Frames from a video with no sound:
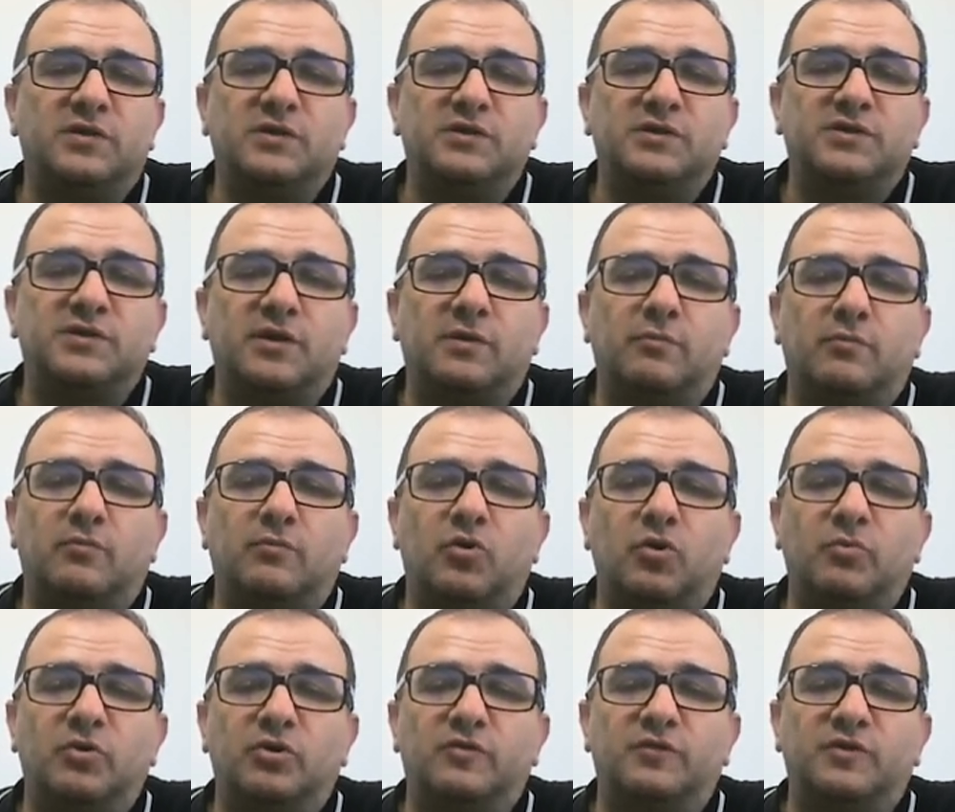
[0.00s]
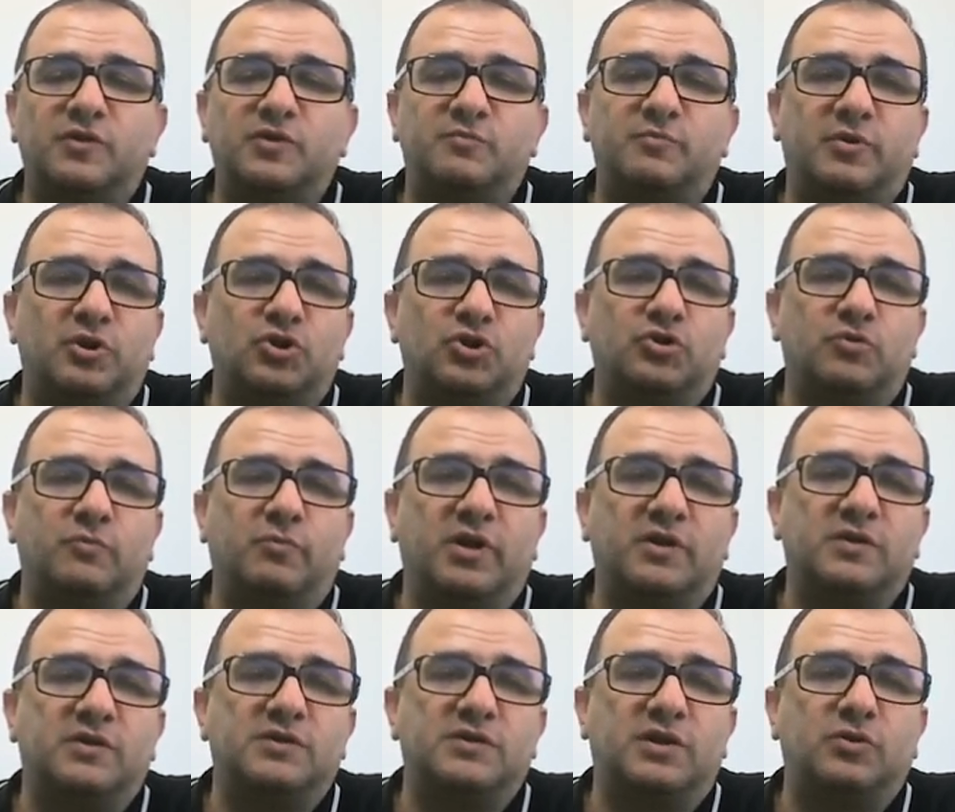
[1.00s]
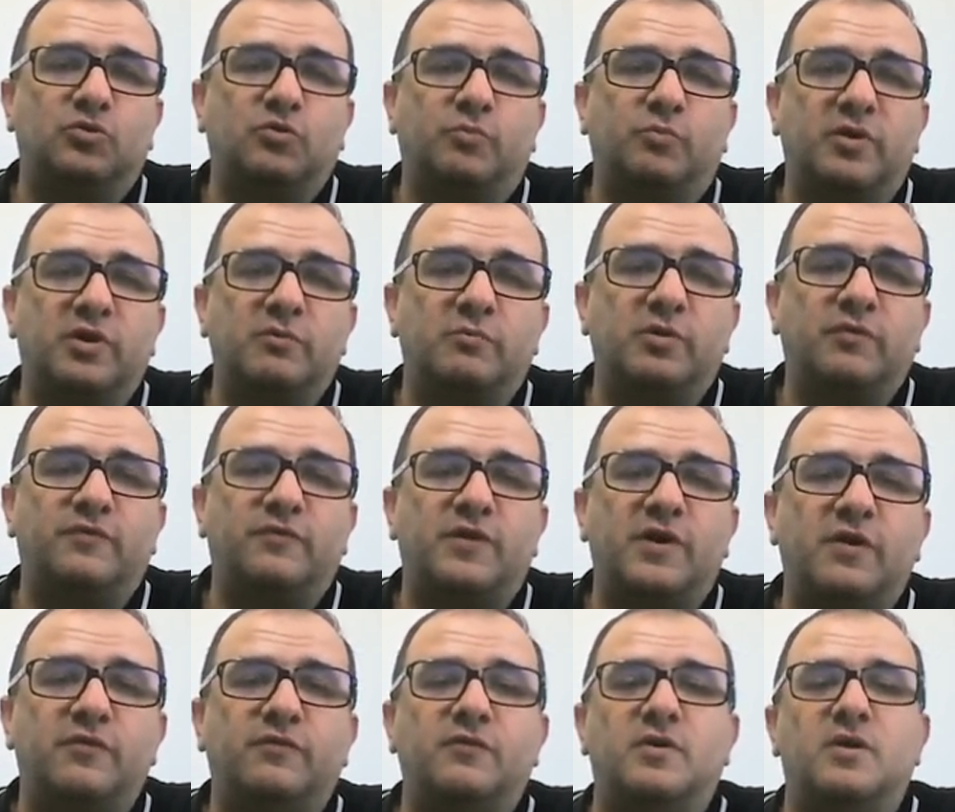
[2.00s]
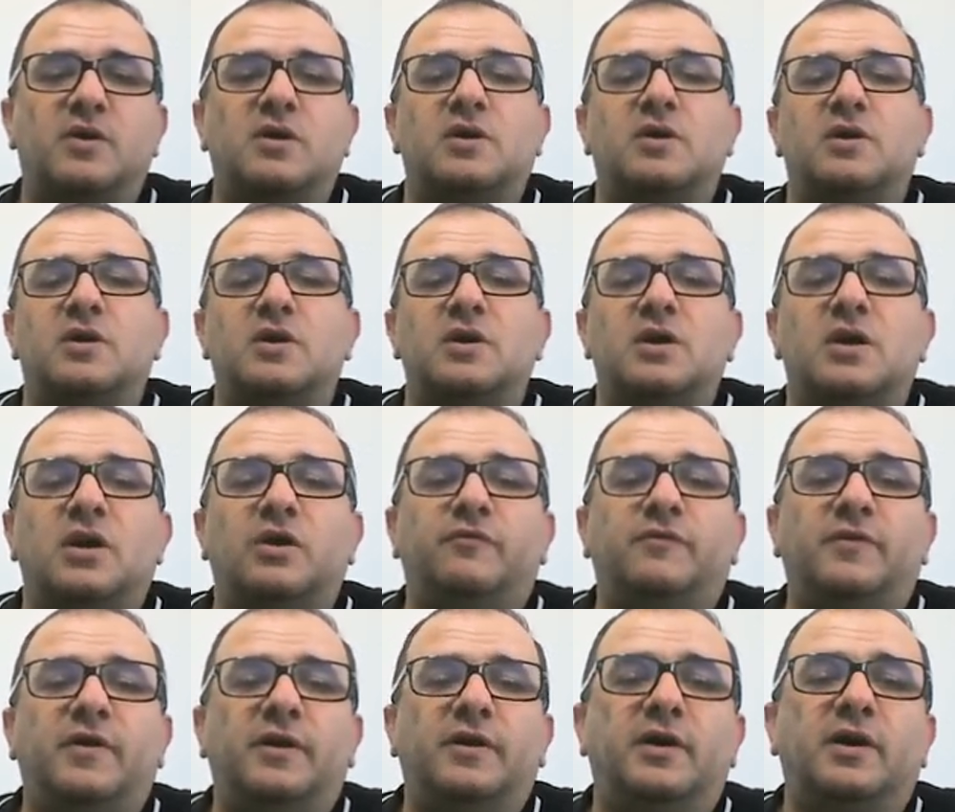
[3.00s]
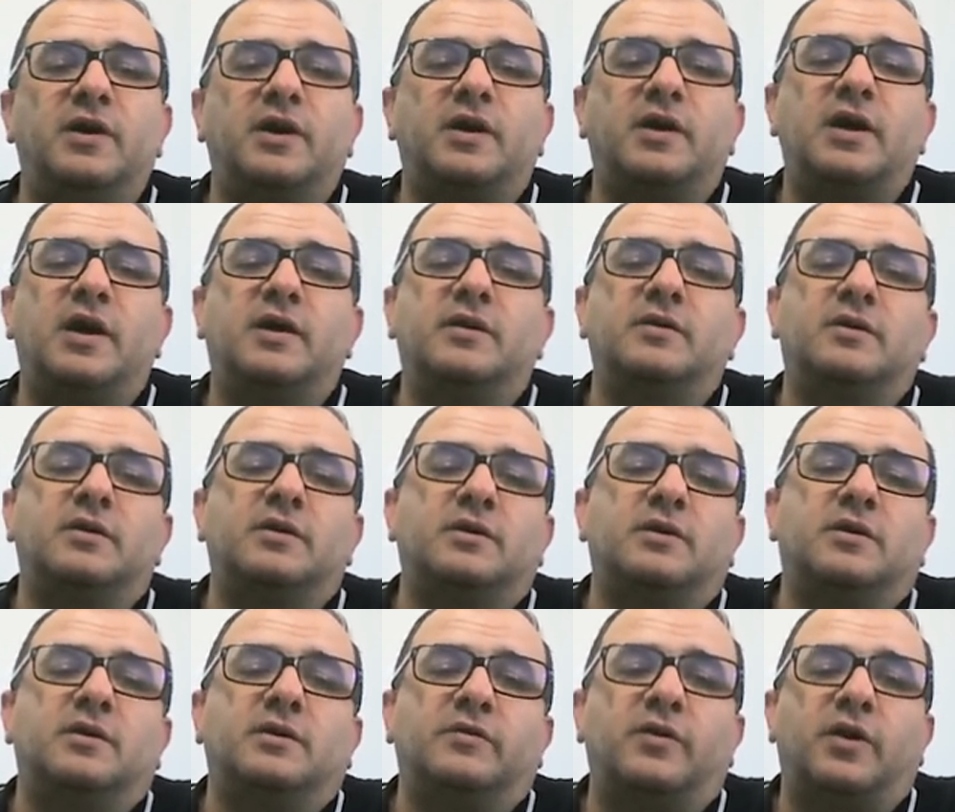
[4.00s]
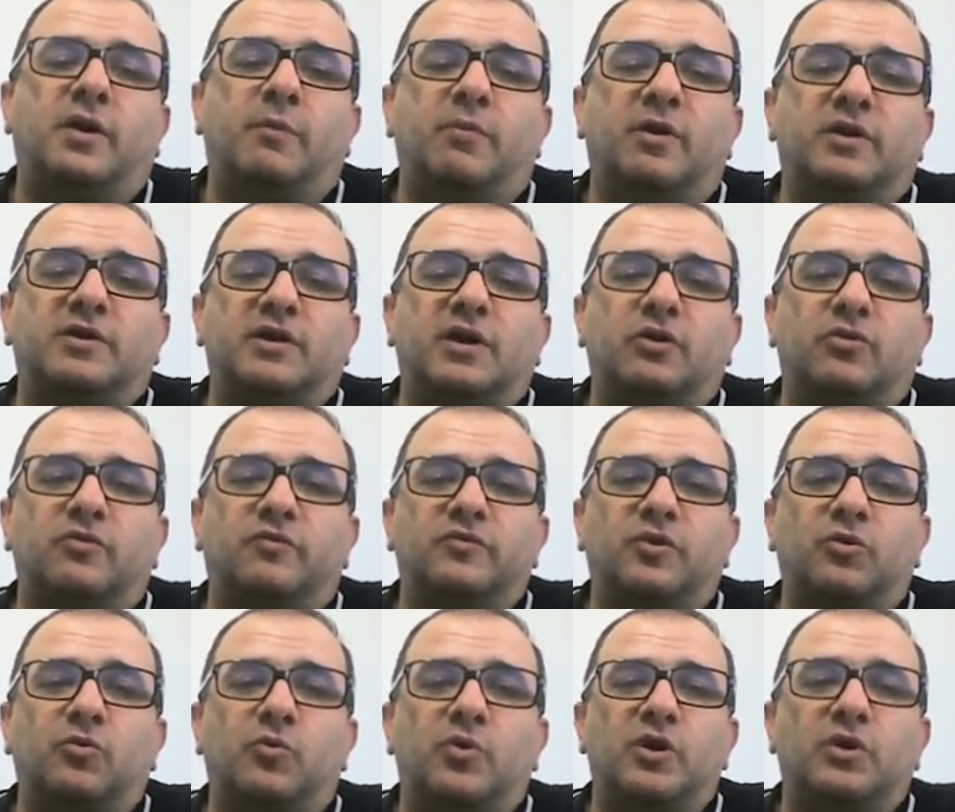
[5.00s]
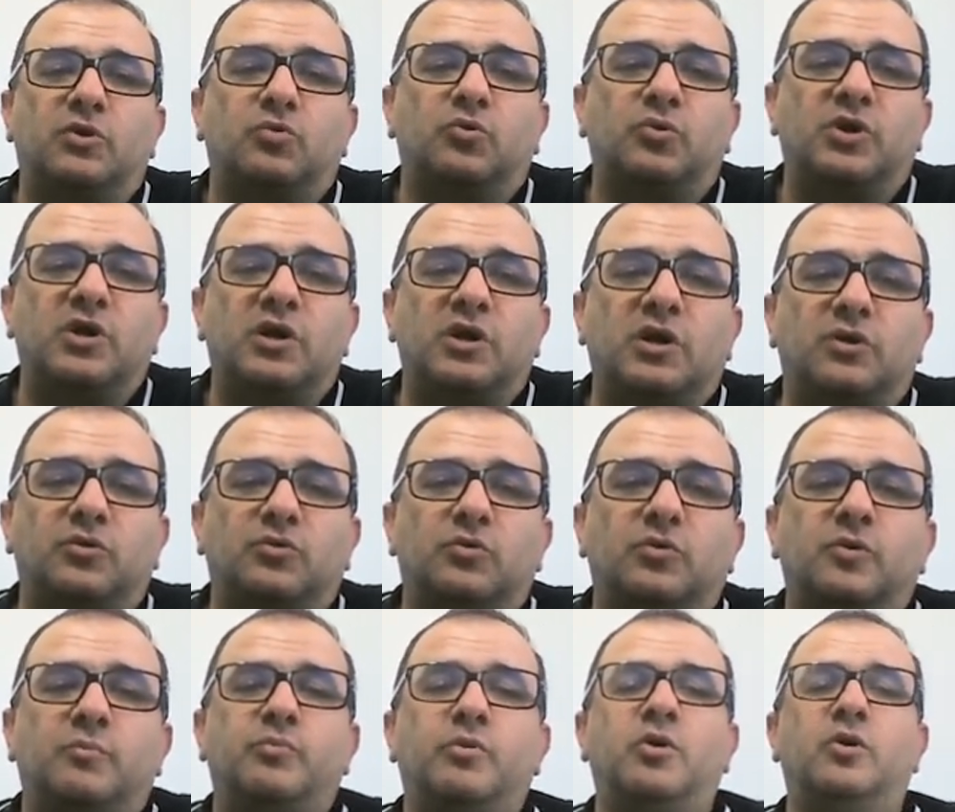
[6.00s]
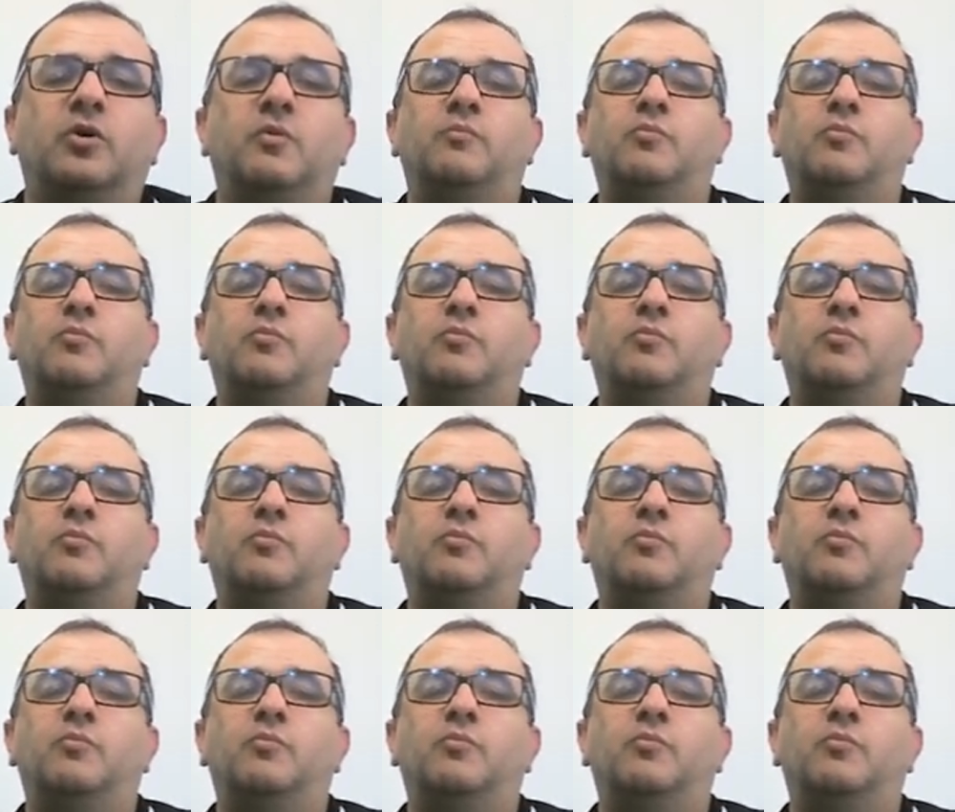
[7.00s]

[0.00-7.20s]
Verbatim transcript: In some moment of desperation, black decided to play b5, and finally again double attack of the queen to king and to the pawn.